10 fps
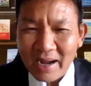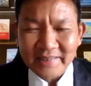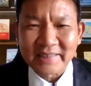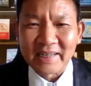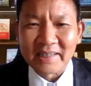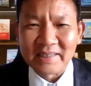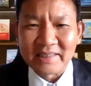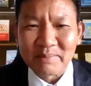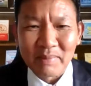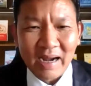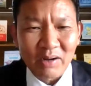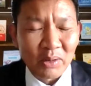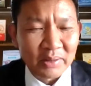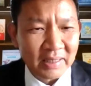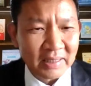excellent remark
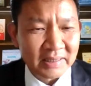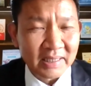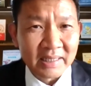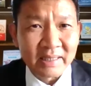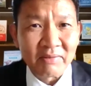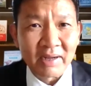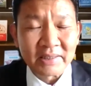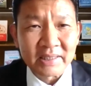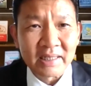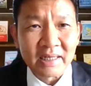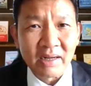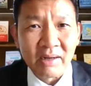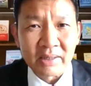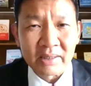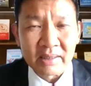on this intervention
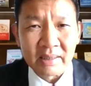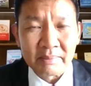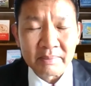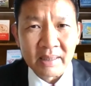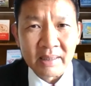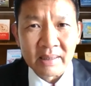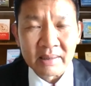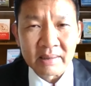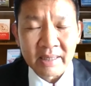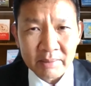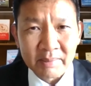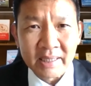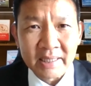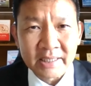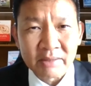on the
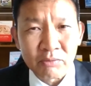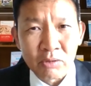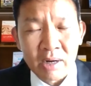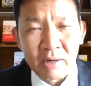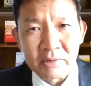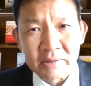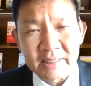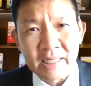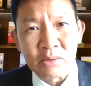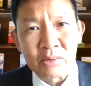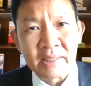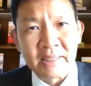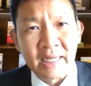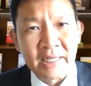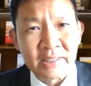recommendation for our stakeholder
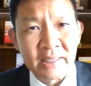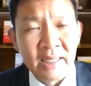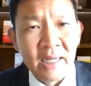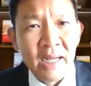in Asia.